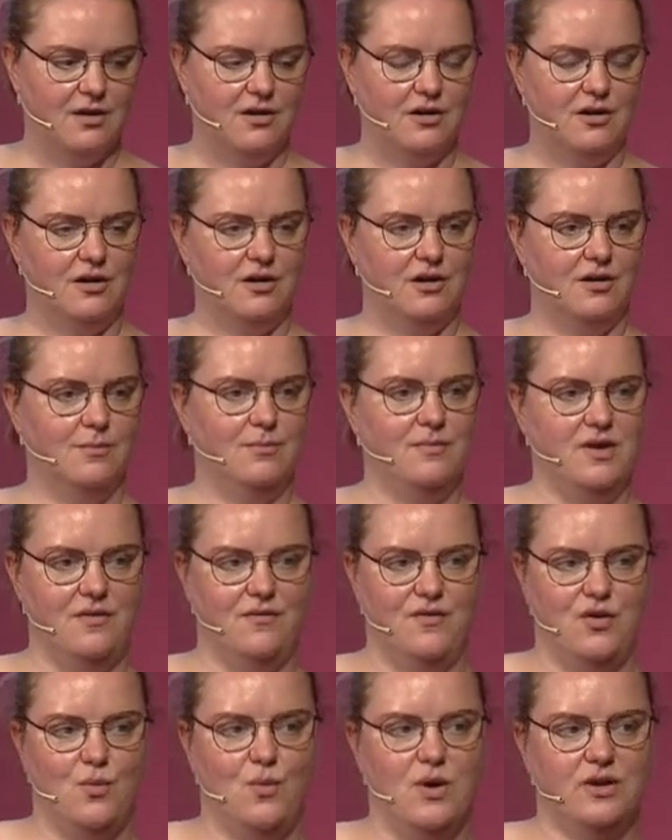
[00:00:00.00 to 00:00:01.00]
Um,
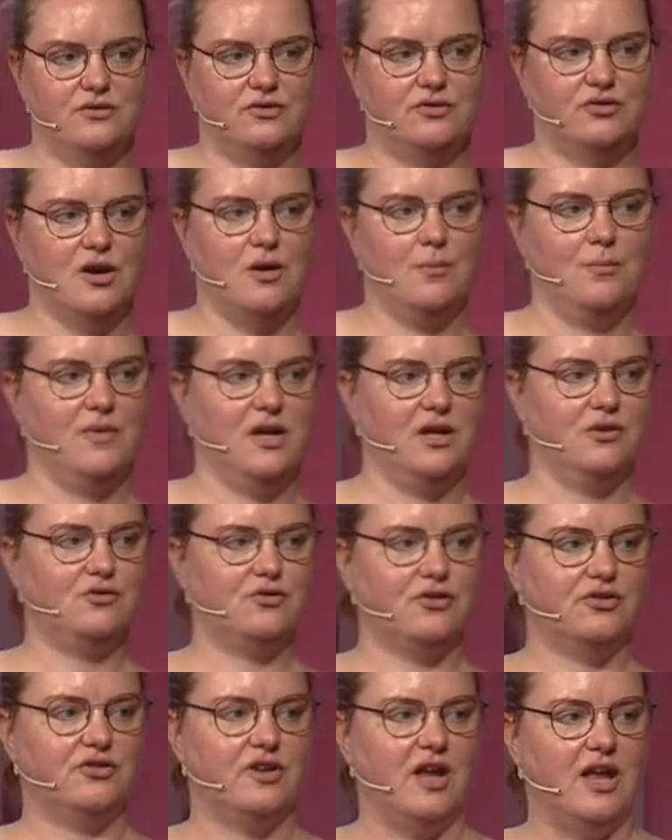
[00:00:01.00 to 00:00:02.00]
if you want some
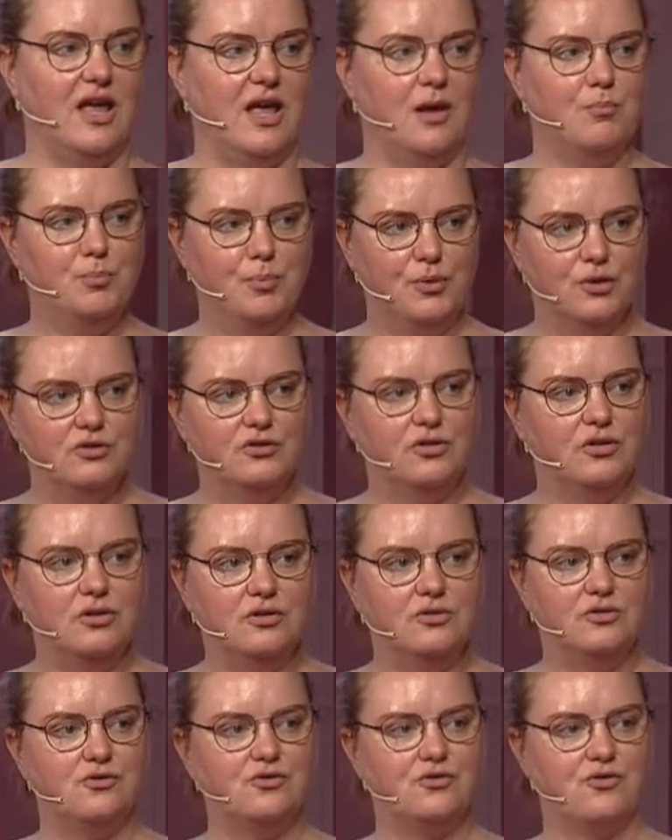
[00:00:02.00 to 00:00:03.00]
interesting input
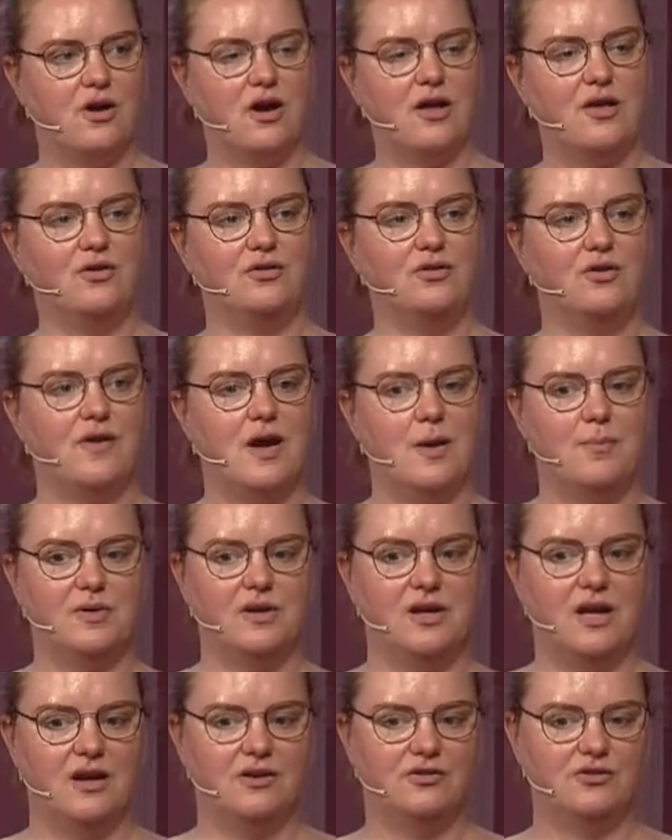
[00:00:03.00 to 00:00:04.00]
to try on your
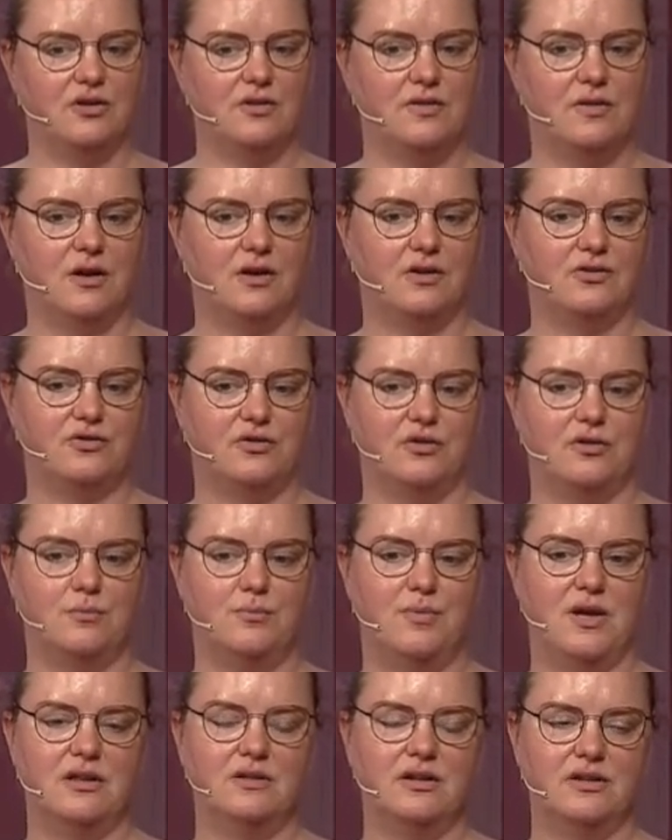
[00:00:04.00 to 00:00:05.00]
application, there's the
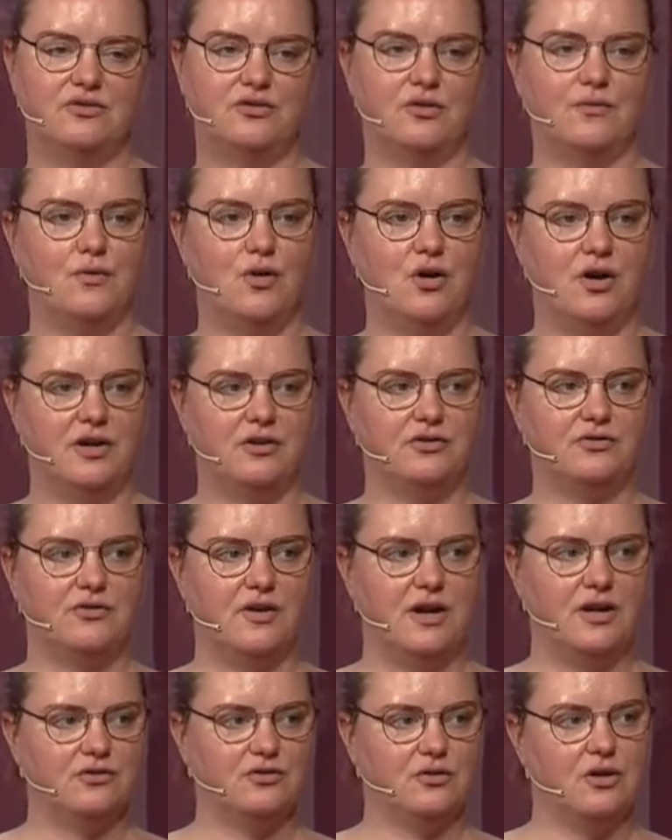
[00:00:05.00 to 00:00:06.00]
big list of naughty
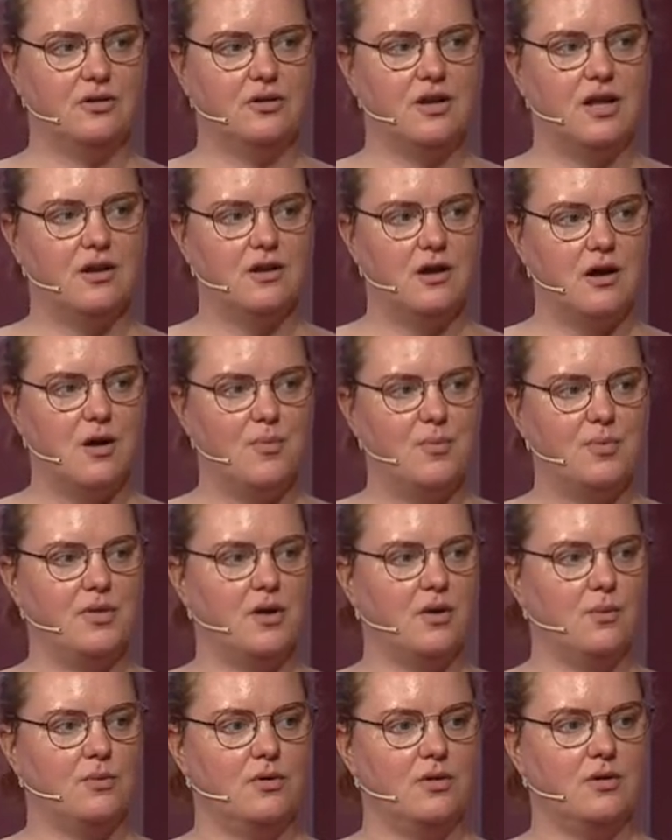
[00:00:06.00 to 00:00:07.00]
strings on GitHub
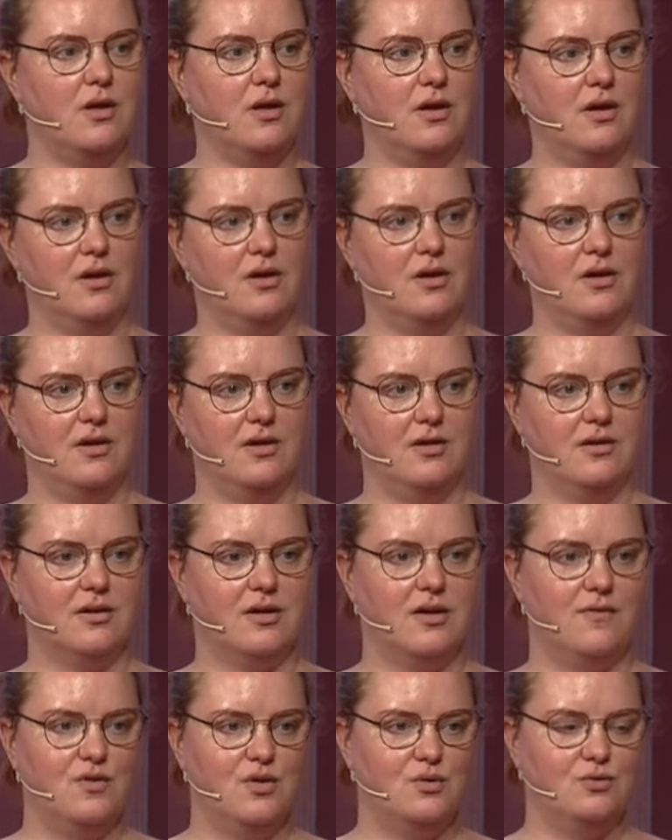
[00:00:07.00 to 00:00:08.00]
that will
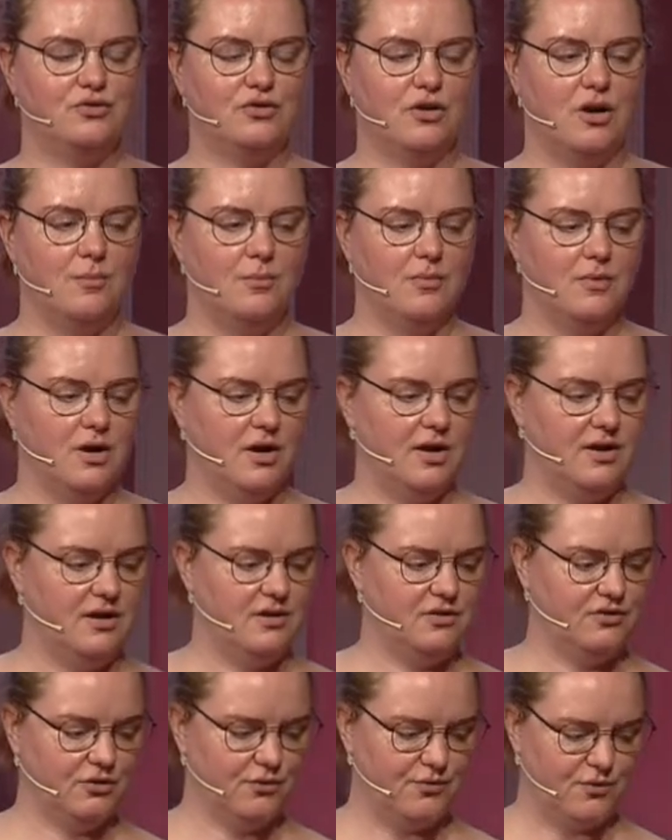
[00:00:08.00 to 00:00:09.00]
give you some
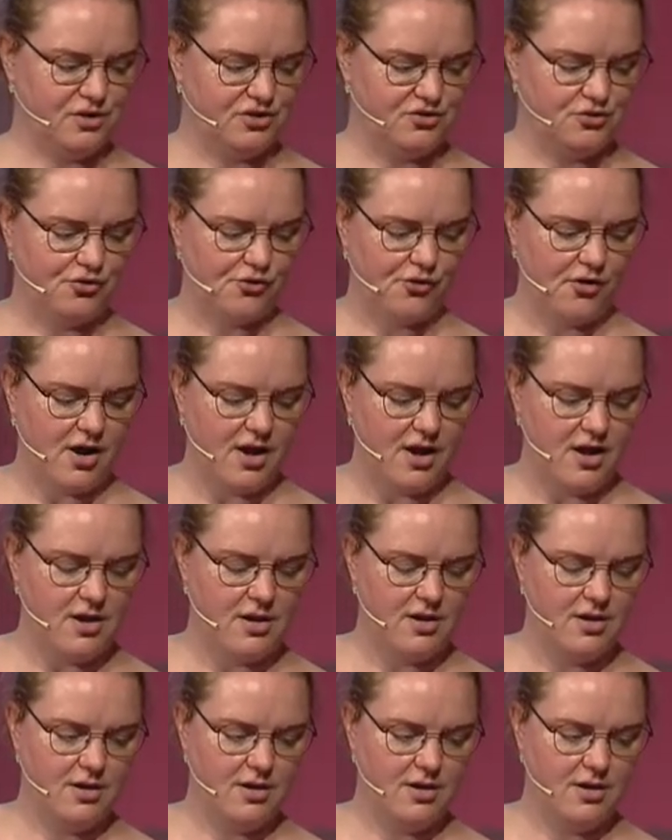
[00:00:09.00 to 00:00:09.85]
ideas of what to try.